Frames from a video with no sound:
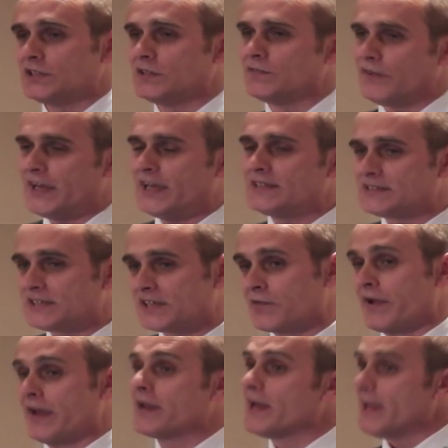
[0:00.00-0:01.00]
of
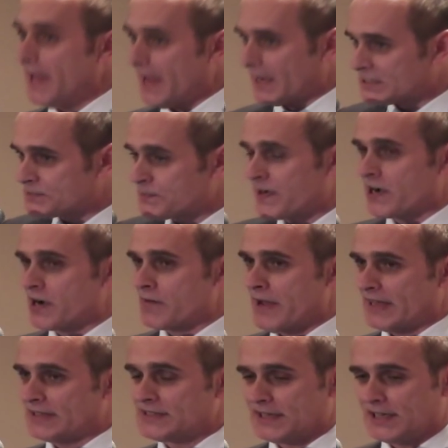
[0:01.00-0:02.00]
e-cigarette
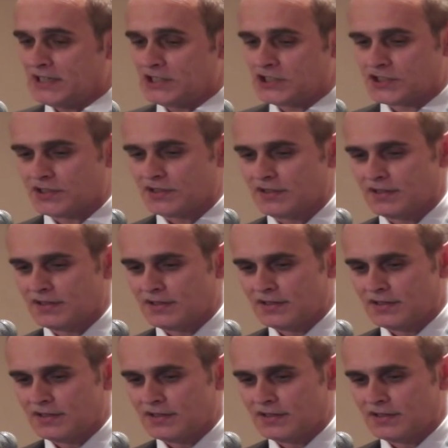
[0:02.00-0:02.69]
experimentation,